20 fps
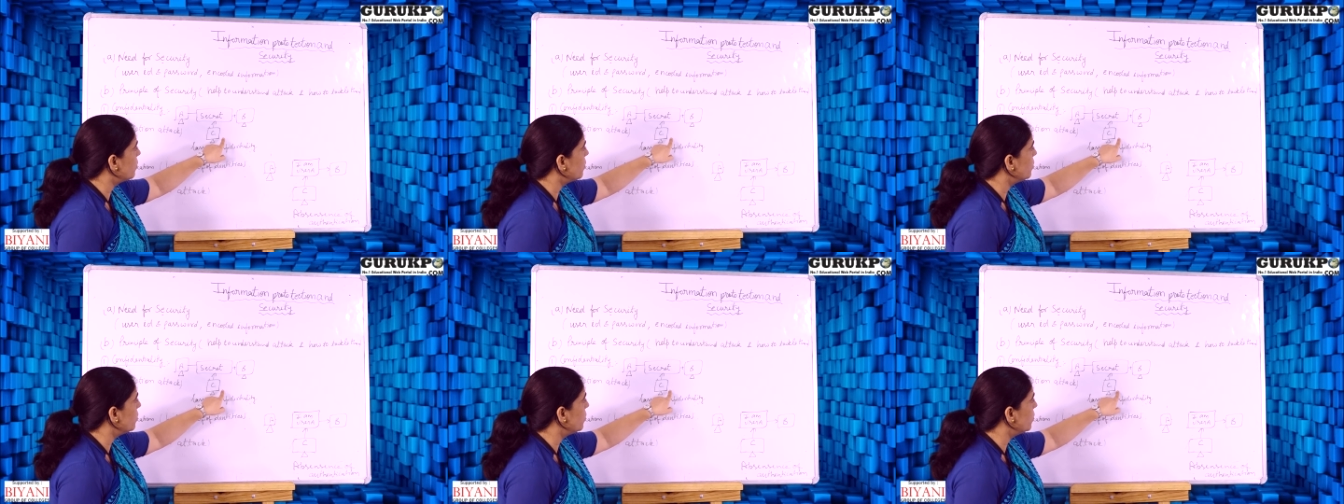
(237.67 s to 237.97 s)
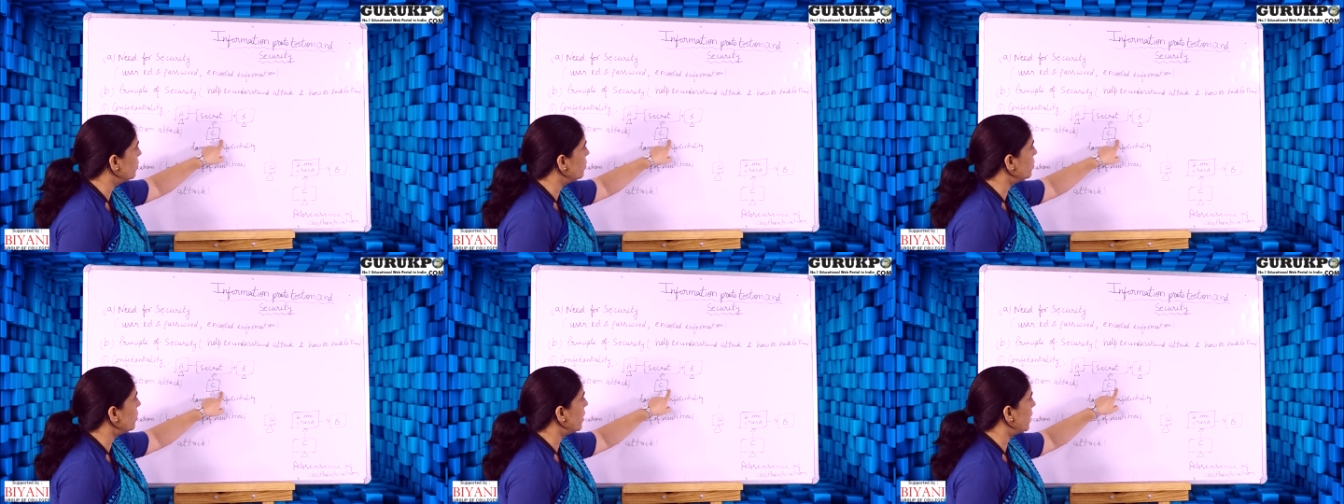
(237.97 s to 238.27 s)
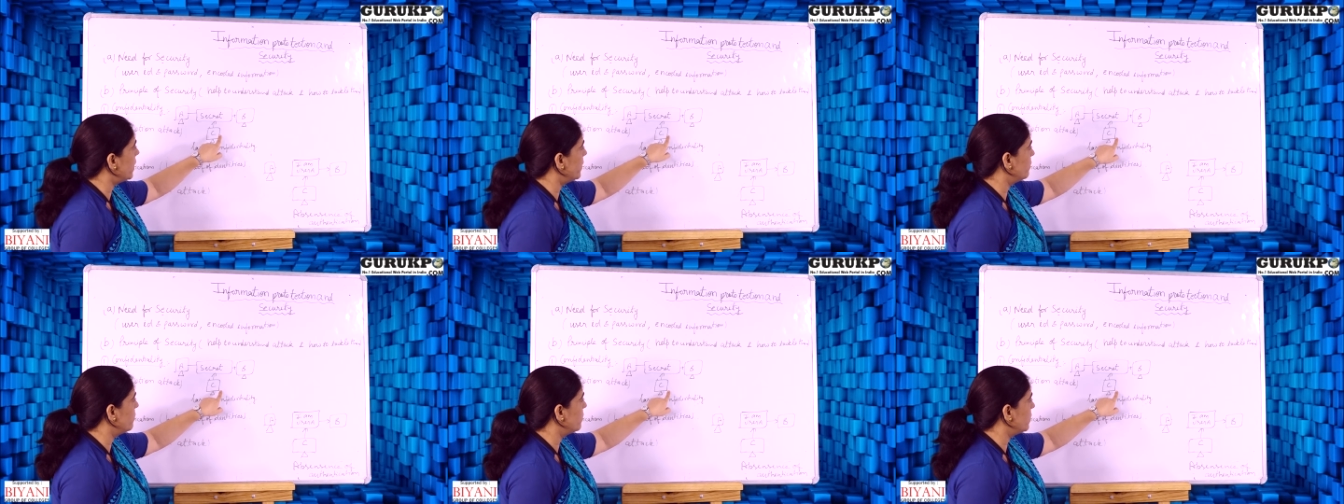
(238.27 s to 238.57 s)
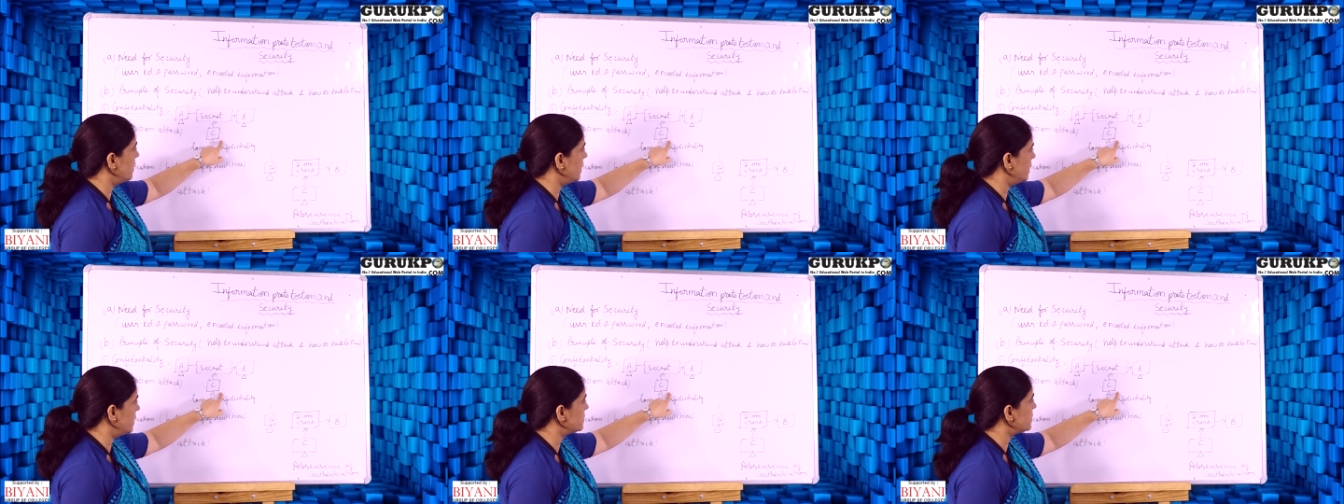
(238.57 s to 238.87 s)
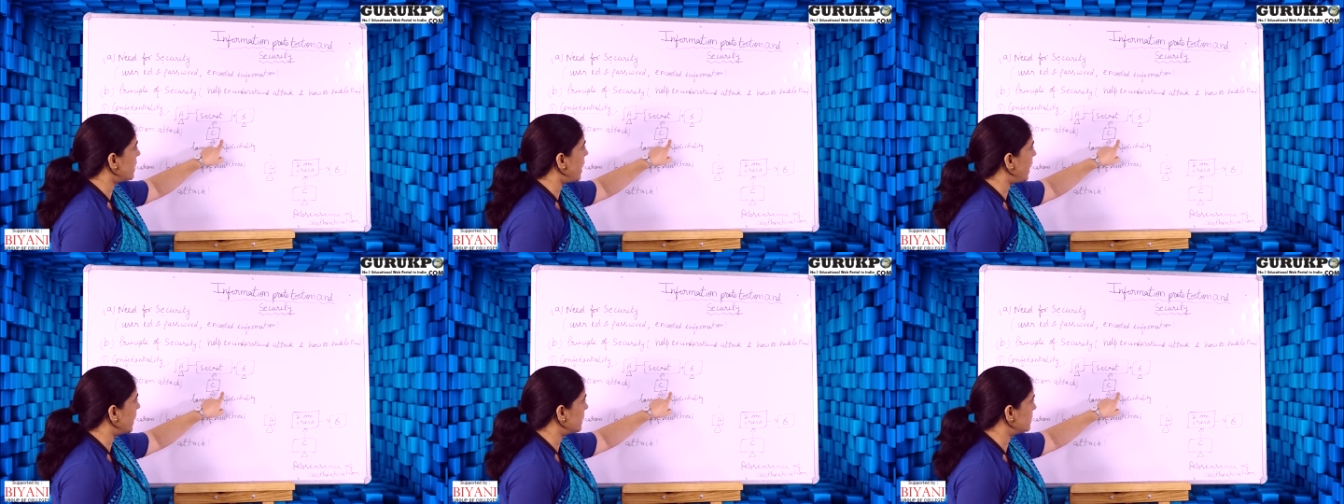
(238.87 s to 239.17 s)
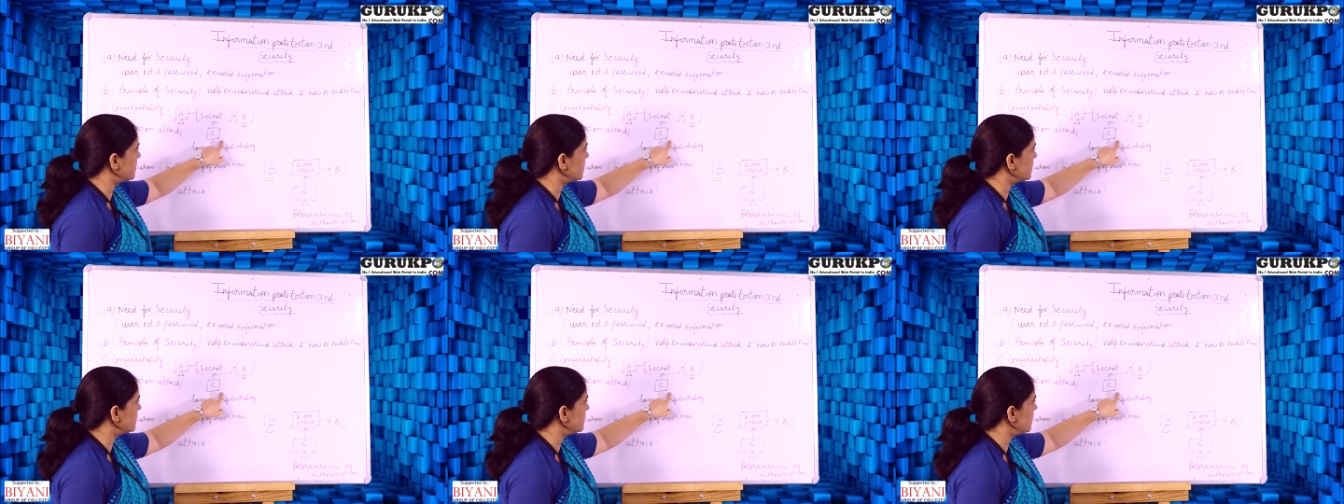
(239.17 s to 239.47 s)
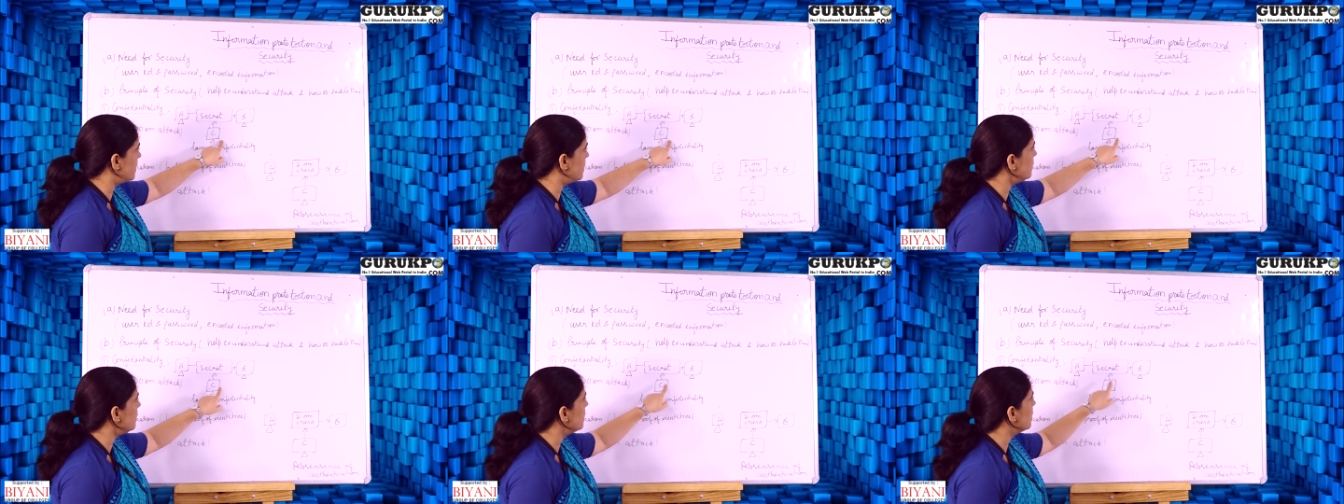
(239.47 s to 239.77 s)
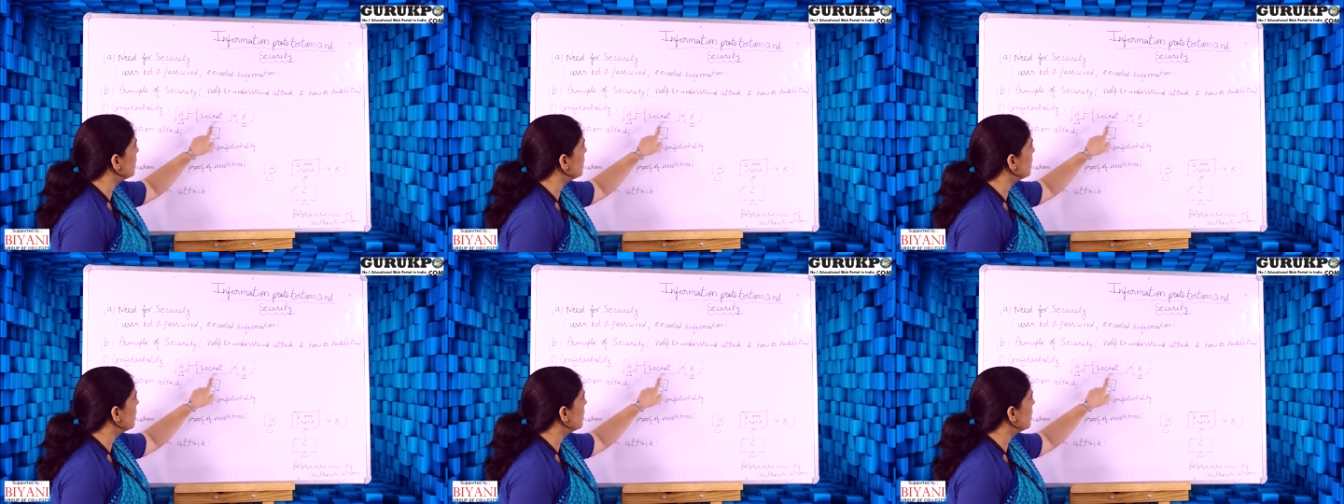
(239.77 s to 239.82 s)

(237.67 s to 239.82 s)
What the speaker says: who is accessing